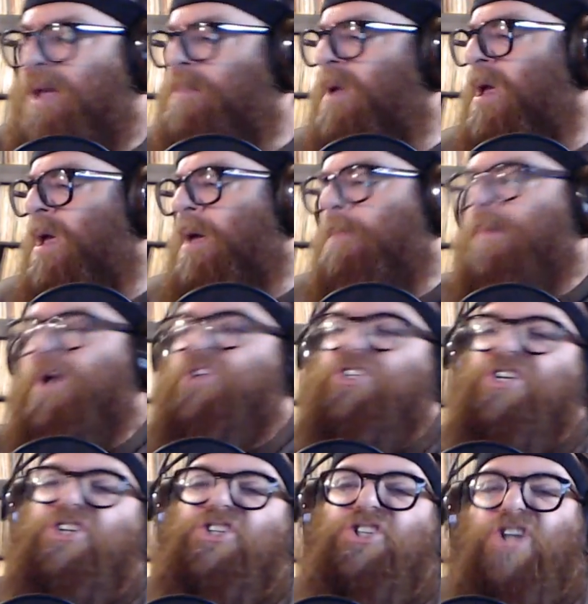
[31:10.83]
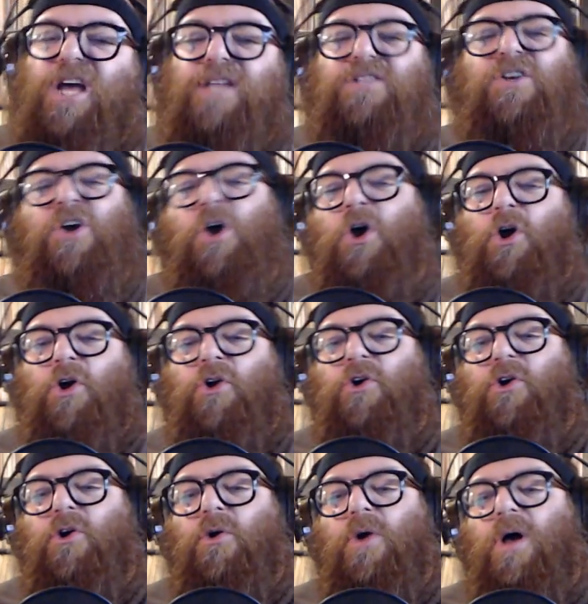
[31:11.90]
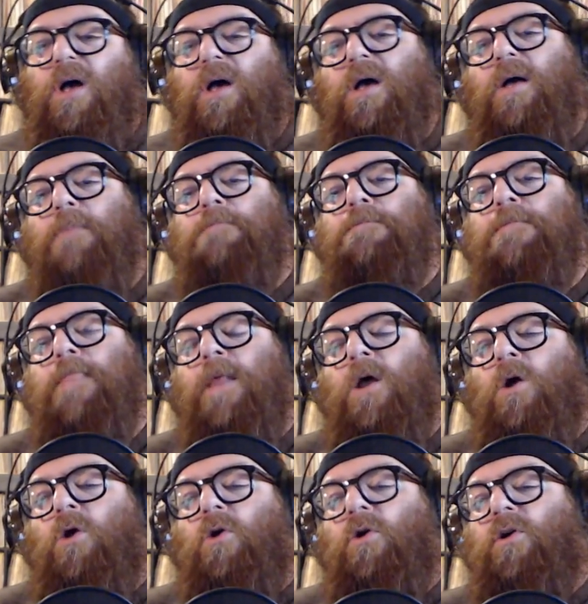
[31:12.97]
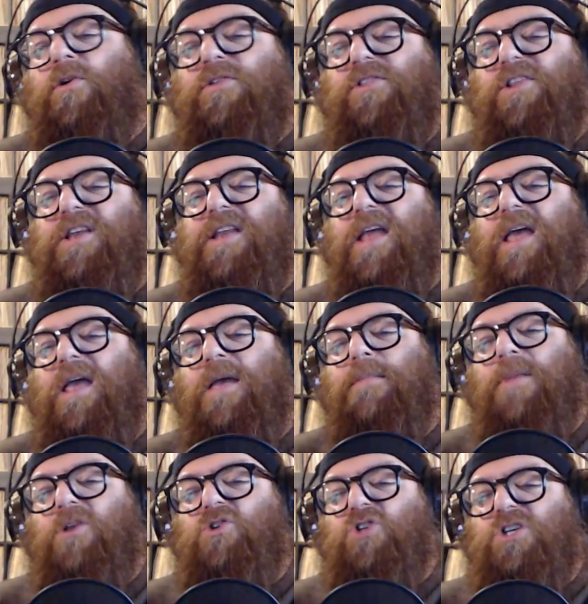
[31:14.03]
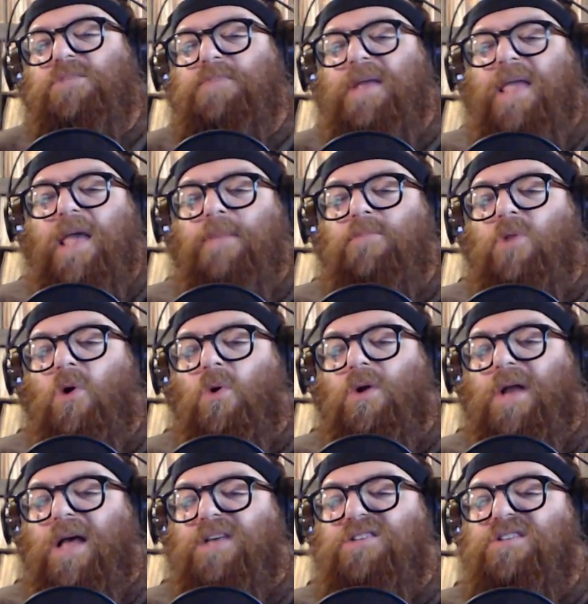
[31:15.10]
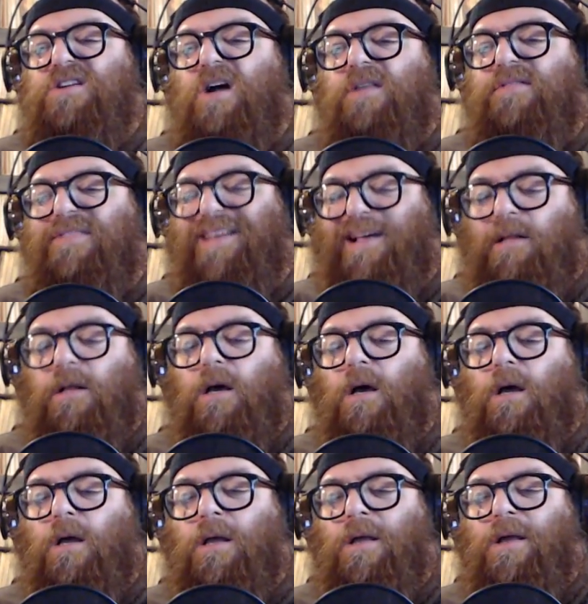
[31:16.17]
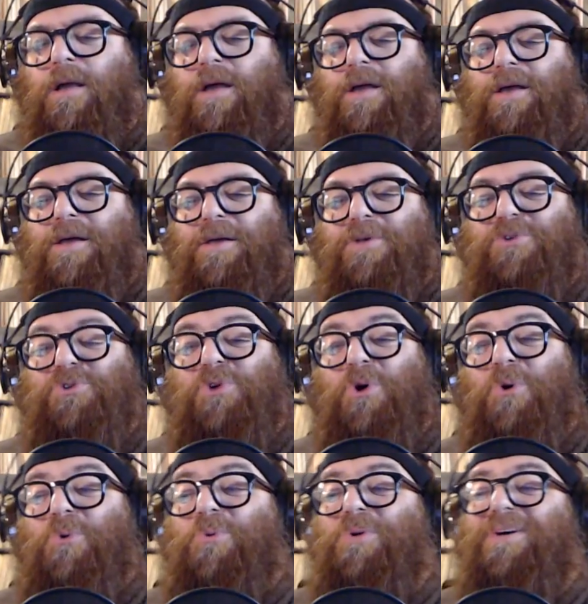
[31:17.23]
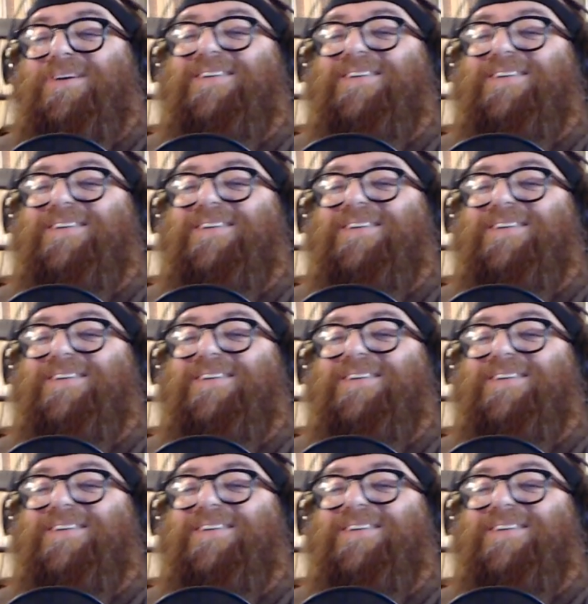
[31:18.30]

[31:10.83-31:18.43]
name, but she shed her earthly name and just became known as GUNDELLA. So,